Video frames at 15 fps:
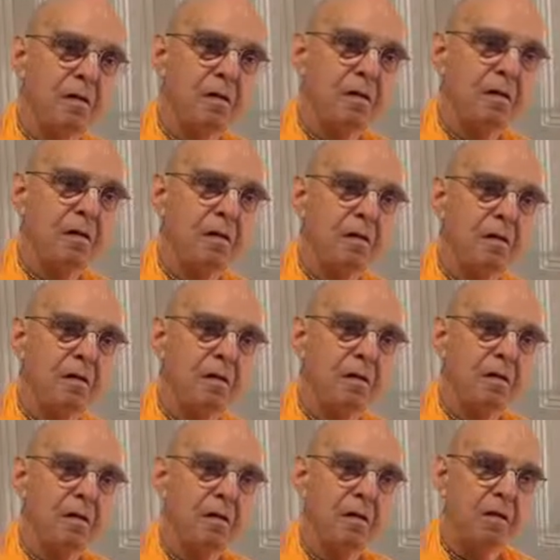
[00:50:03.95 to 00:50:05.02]

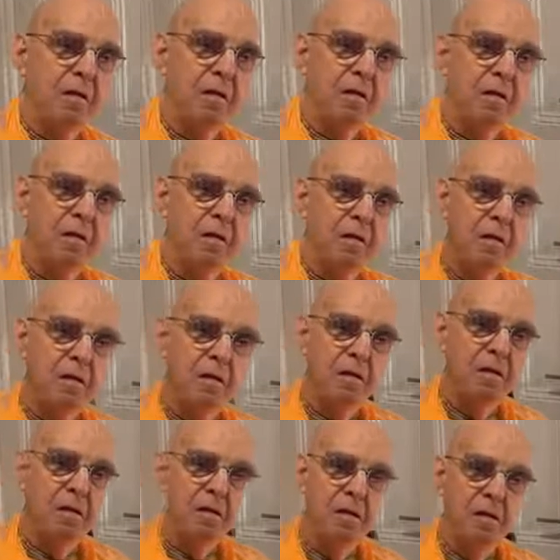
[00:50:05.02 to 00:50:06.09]

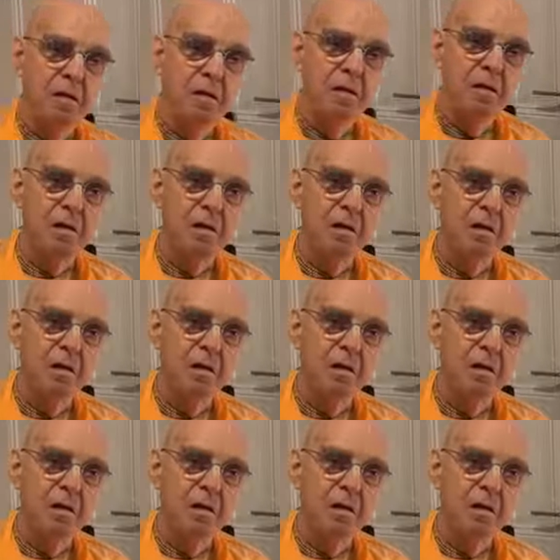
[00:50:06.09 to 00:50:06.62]
Nothing is said.